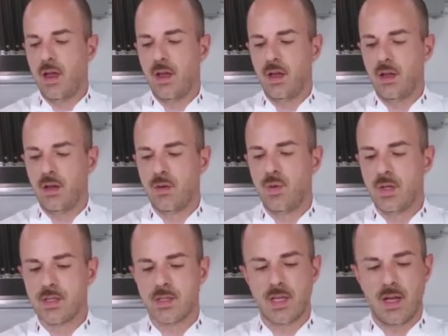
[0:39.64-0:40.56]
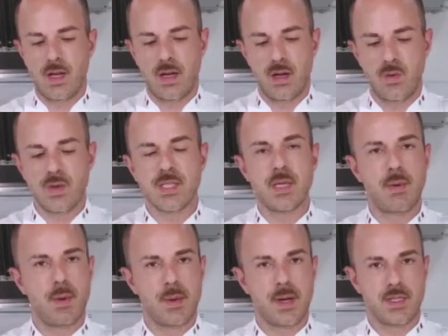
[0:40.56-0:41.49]
during Second
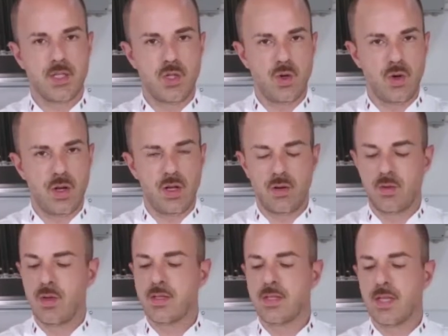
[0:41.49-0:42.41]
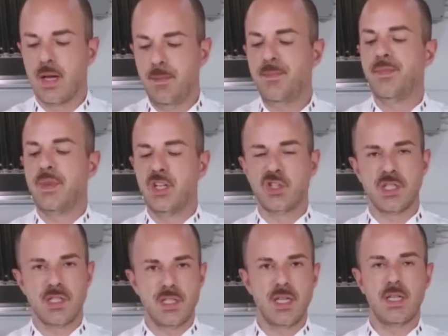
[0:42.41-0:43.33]
World War to bring
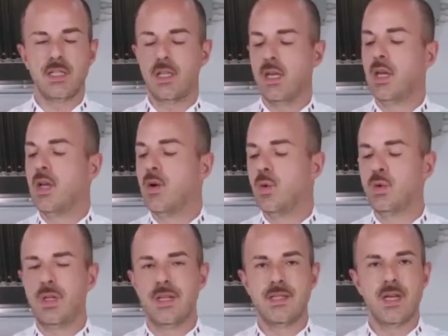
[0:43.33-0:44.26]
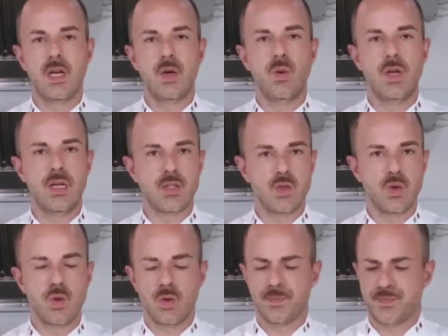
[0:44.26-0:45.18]
this preparation to
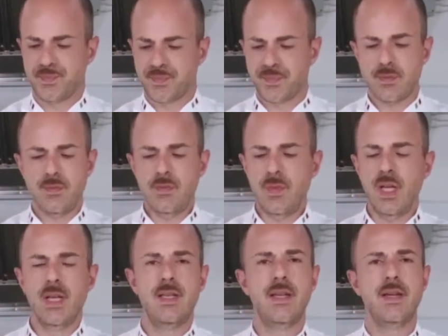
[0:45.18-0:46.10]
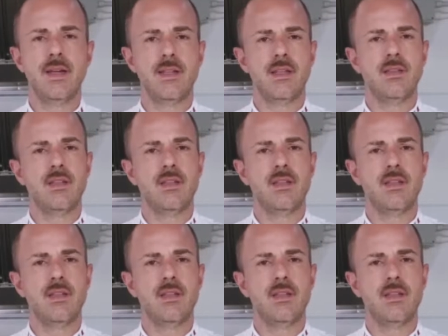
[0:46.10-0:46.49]
this necessity to use